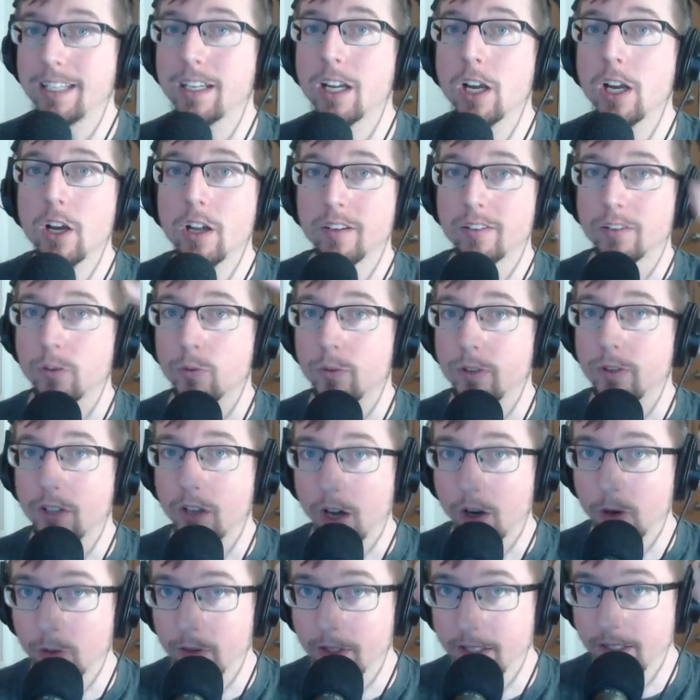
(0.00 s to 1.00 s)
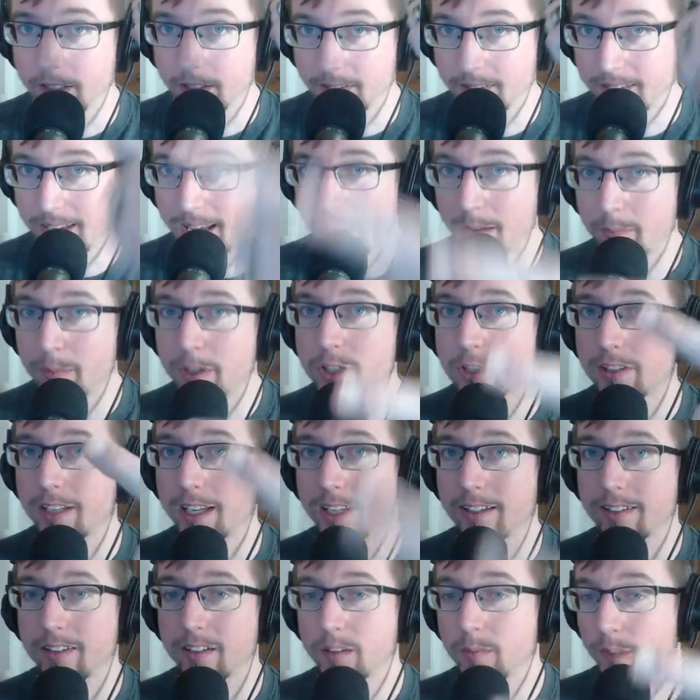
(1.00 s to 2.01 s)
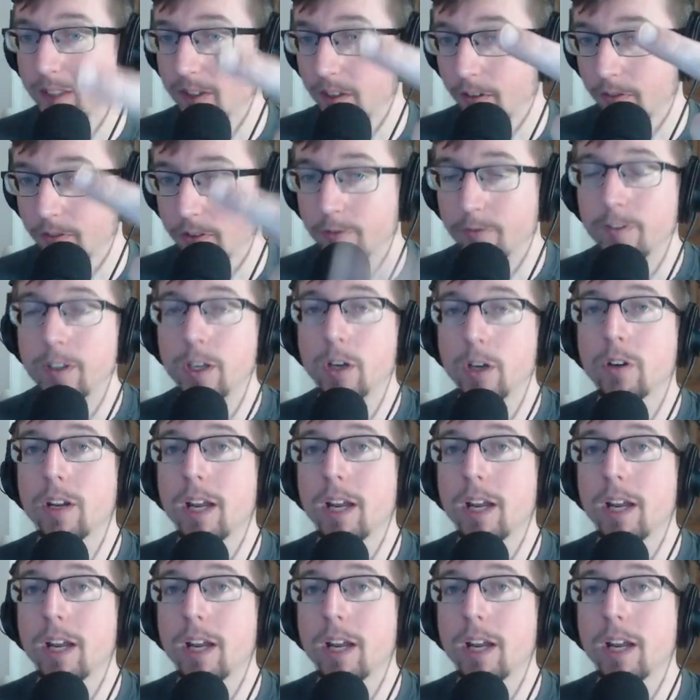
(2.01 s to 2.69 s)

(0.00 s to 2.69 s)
So it not only does damage, takes enemies off the field,